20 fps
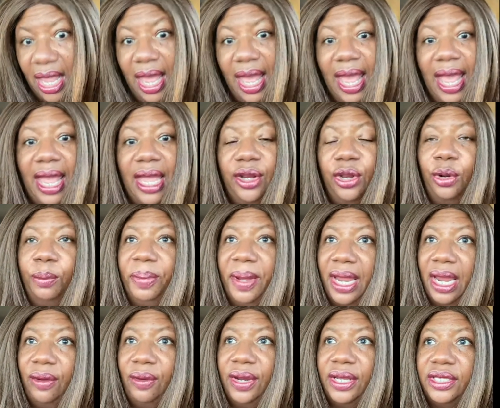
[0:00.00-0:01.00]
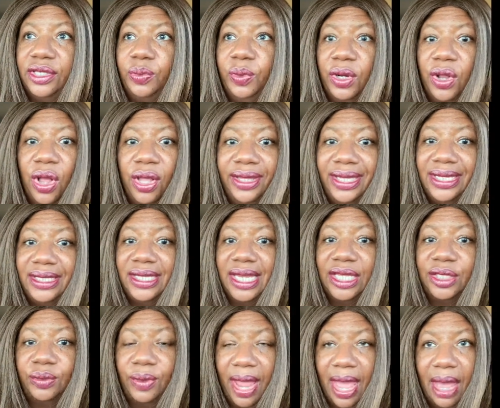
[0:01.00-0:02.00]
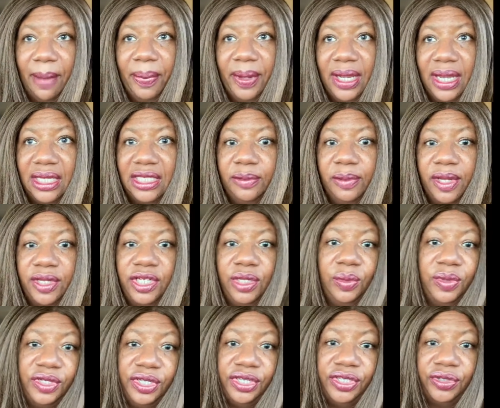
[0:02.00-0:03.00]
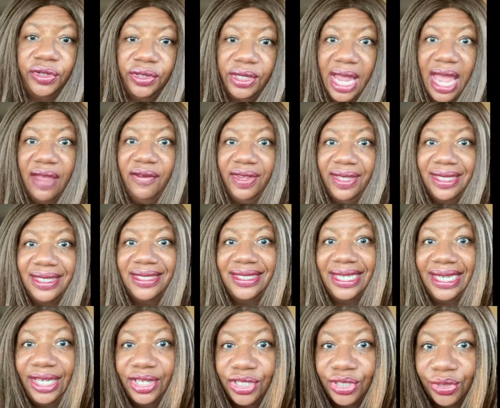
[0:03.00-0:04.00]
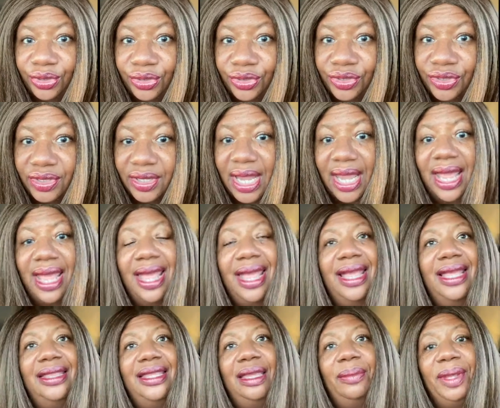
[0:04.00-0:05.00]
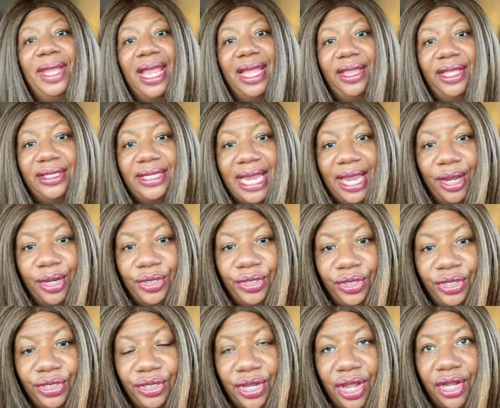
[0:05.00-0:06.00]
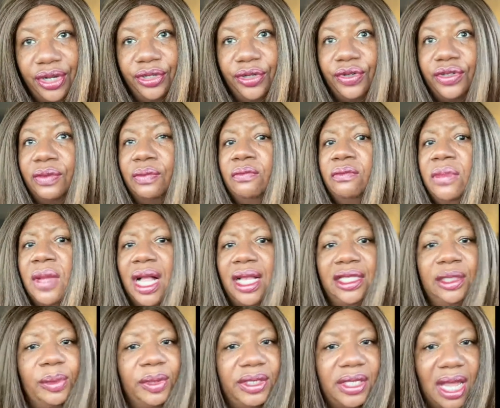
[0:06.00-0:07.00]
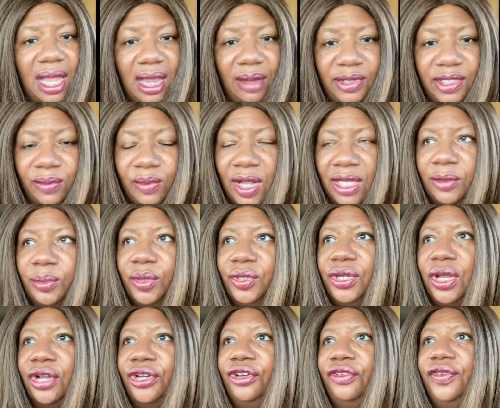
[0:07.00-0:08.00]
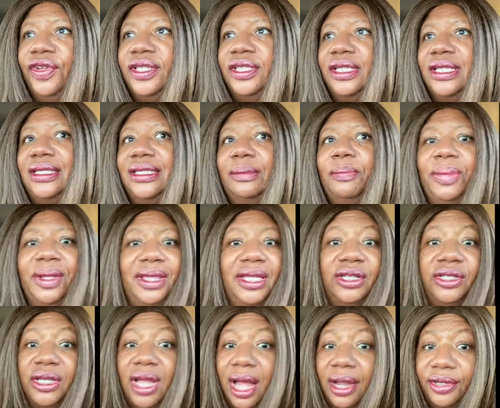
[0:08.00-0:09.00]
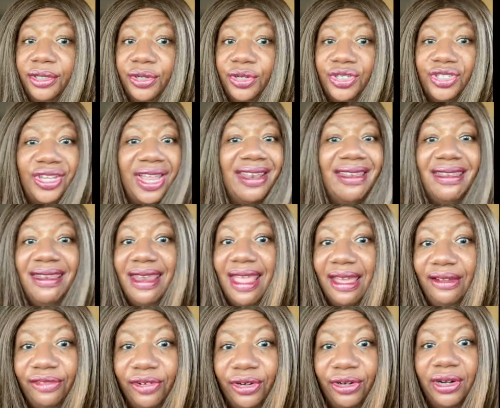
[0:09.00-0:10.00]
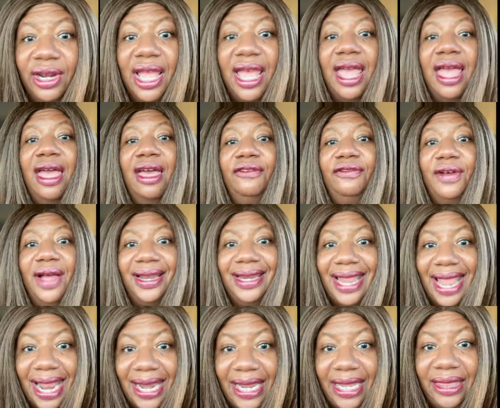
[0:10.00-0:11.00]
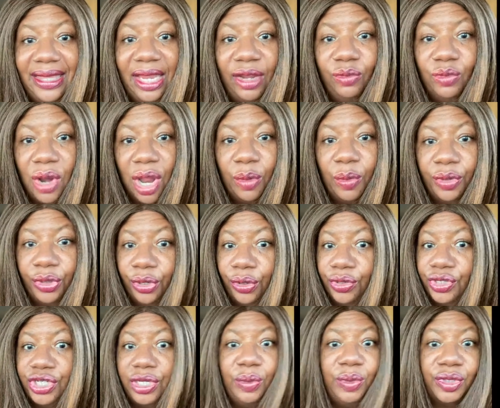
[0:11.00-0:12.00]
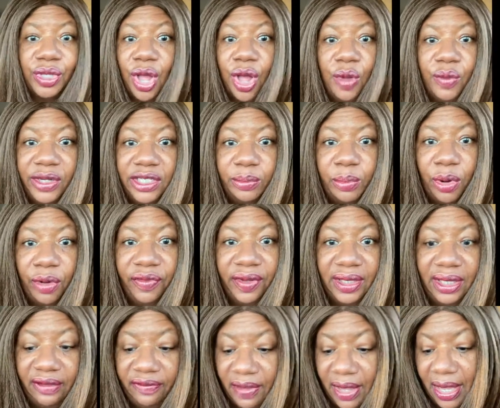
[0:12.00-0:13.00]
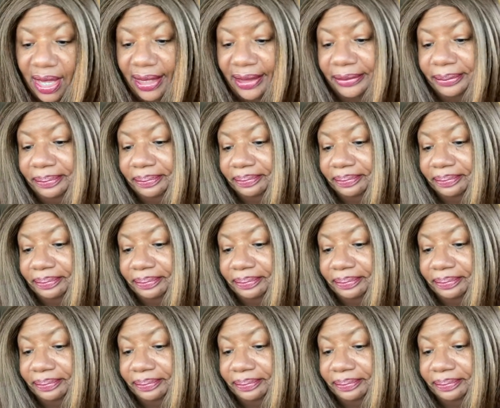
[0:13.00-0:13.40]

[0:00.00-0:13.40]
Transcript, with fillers: And her parents, when all these things were happening, especially when she started having the seizures, they began to take her to the doctors multiple times, multiple doctor visits, but the doctors could never find anything wrong with her. She was always perfectly fine.